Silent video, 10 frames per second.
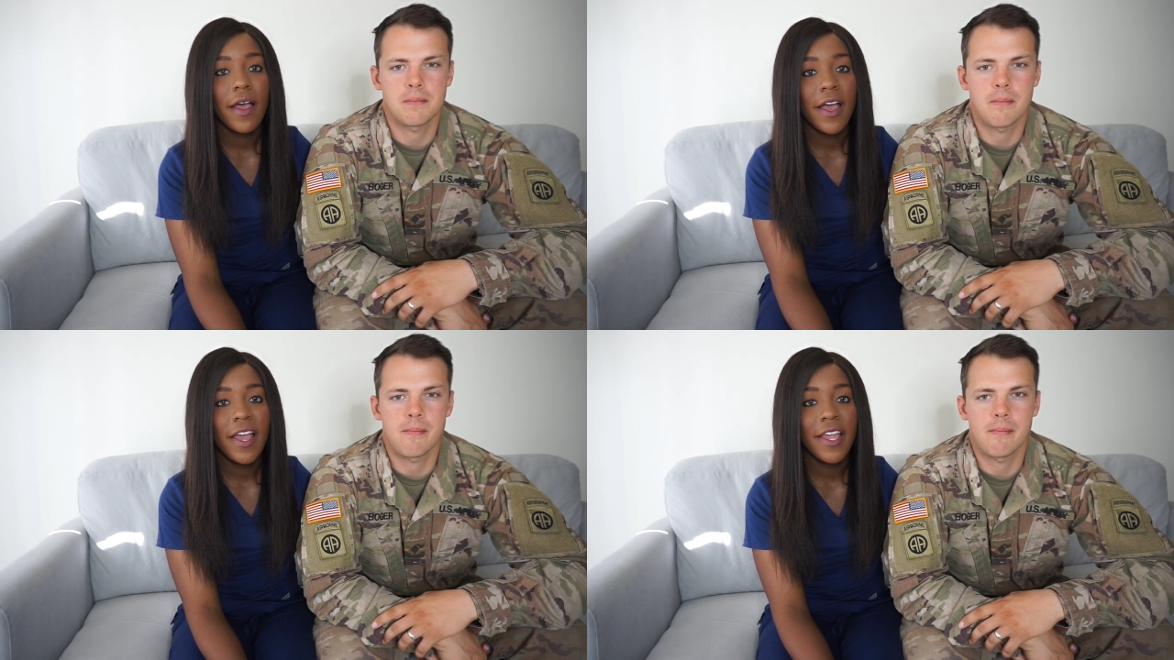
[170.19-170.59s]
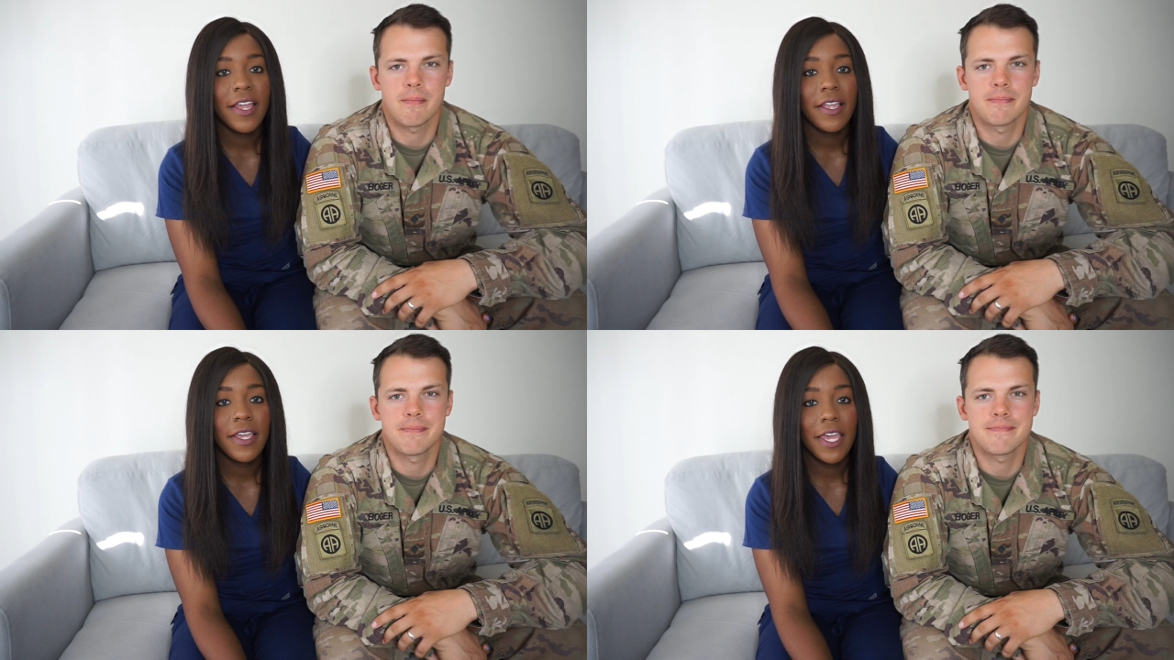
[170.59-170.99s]

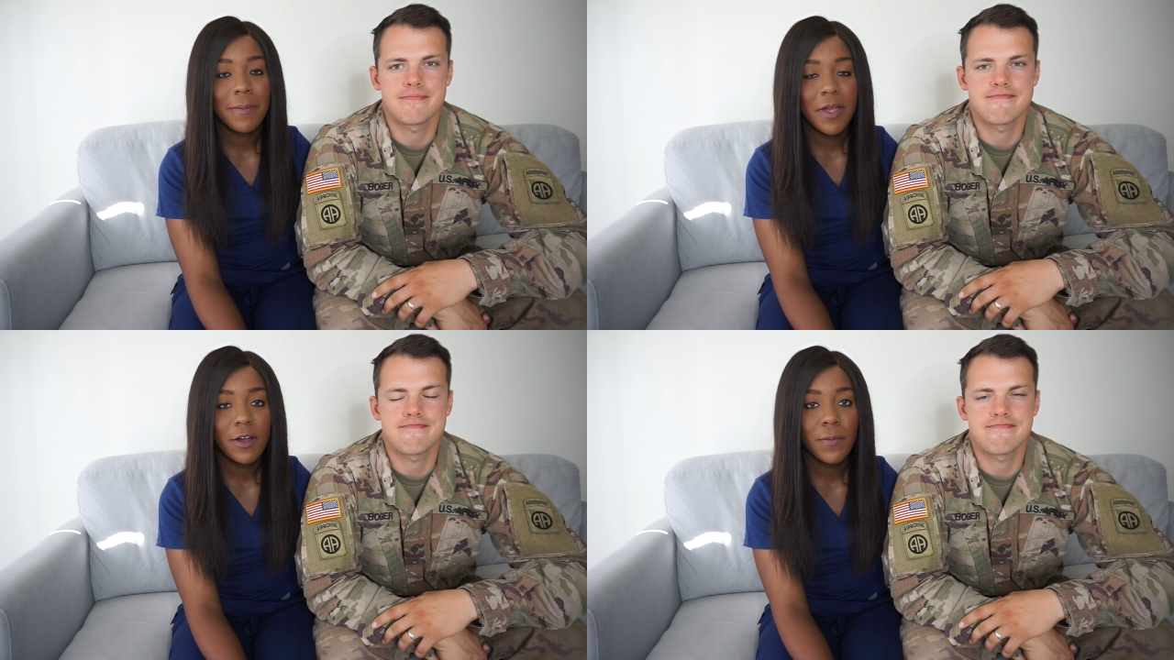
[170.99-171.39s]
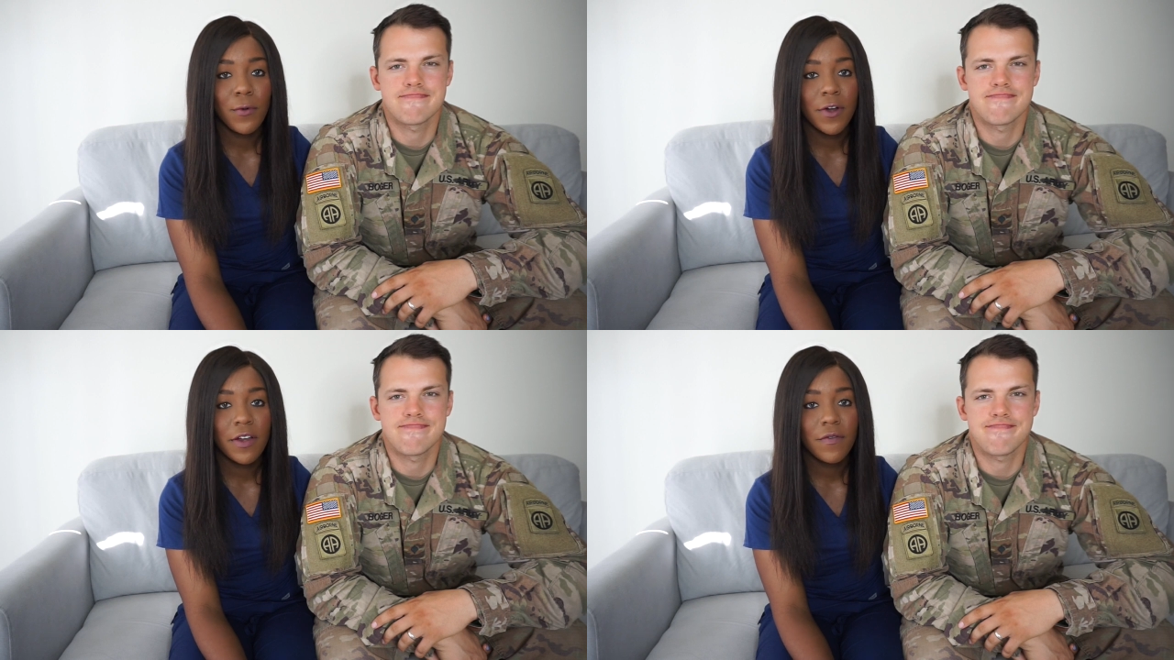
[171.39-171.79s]
Speaker 1: I get my
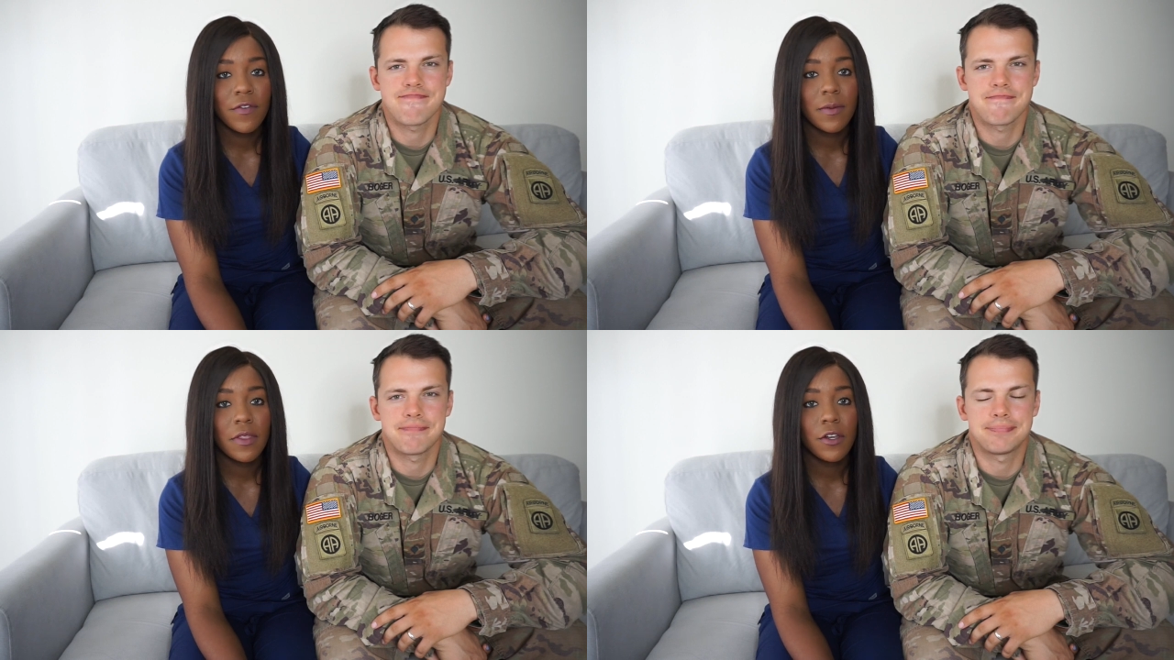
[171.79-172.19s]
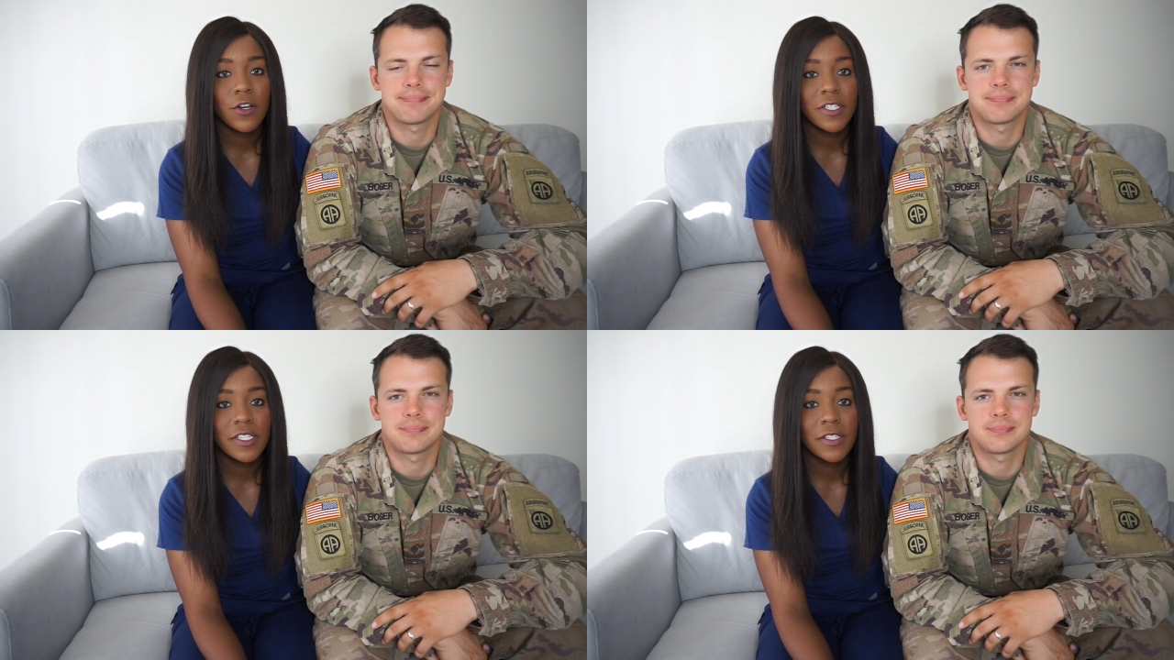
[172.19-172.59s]
report from the
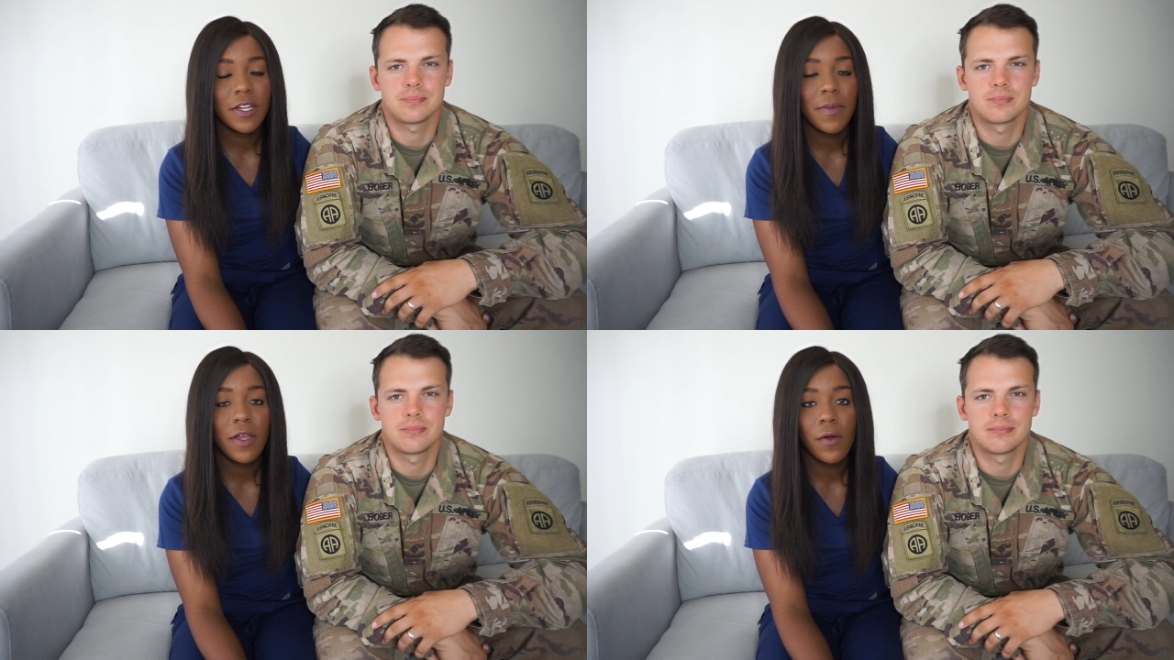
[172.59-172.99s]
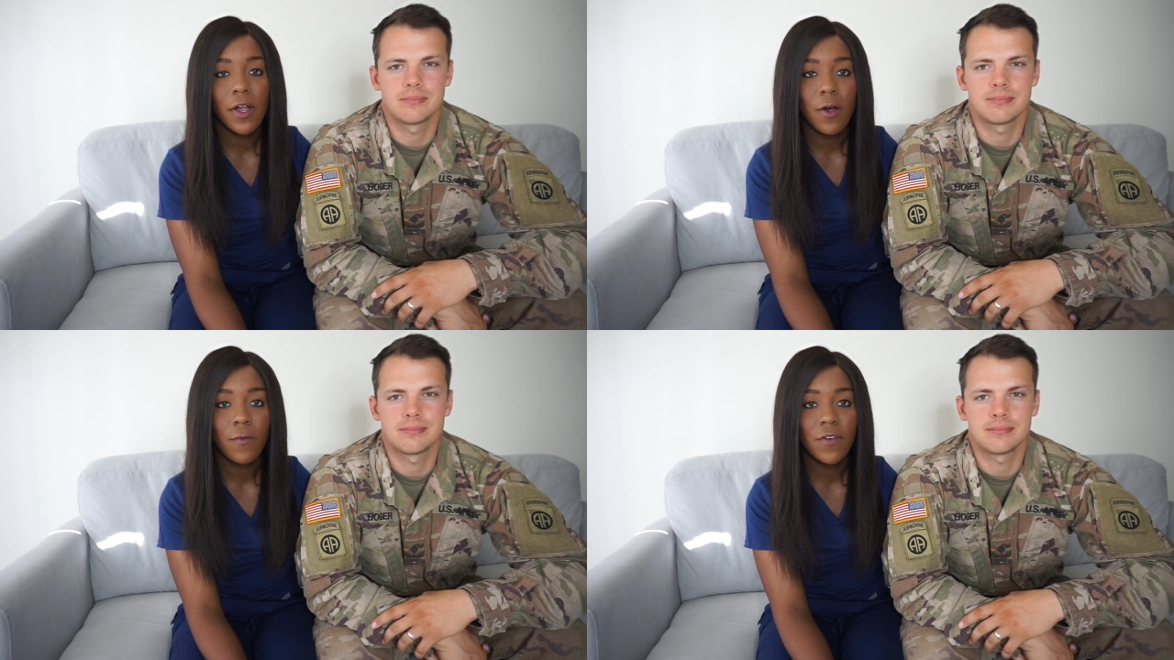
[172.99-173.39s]
nurse that's going to be
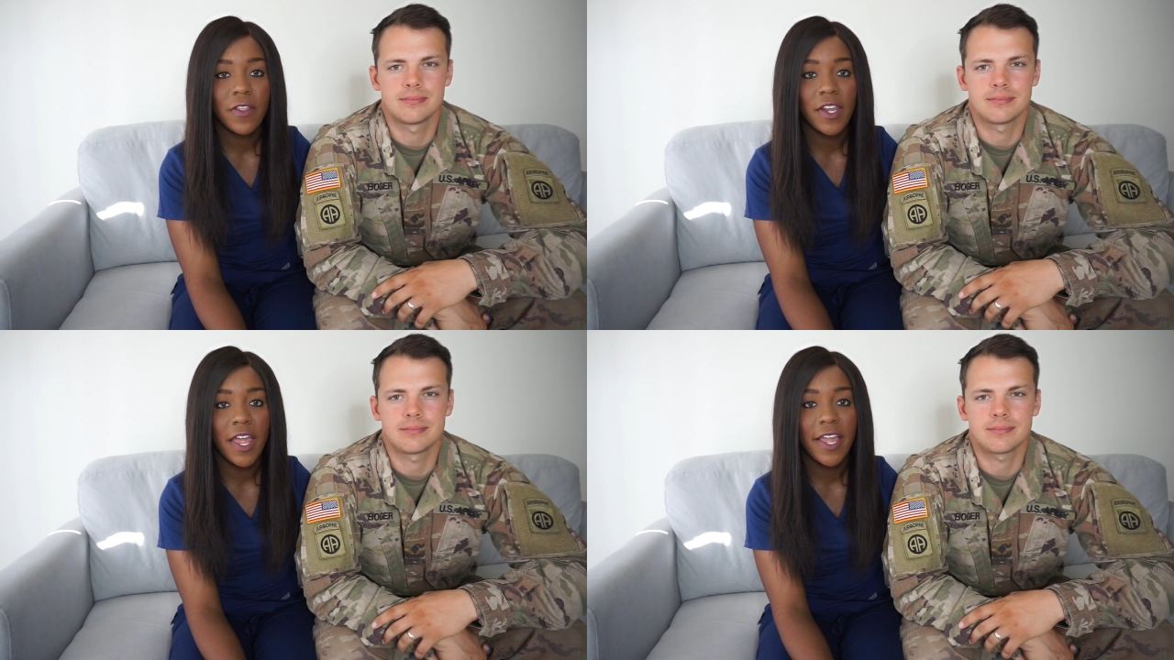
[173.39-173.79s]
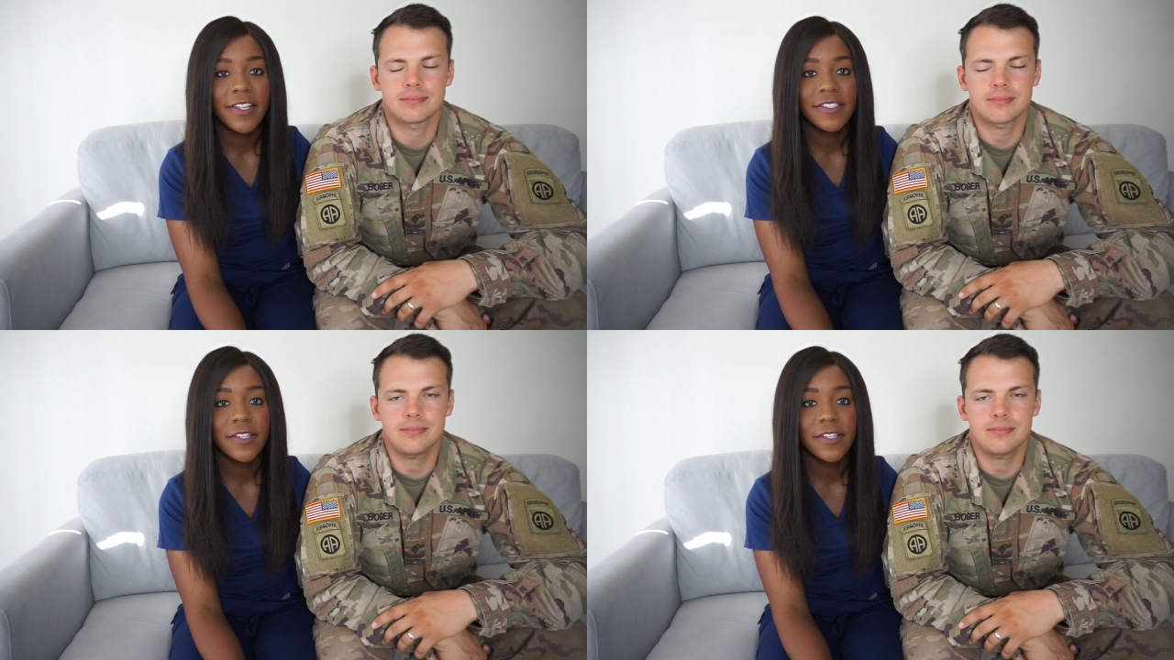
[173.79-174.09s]
going home for the day.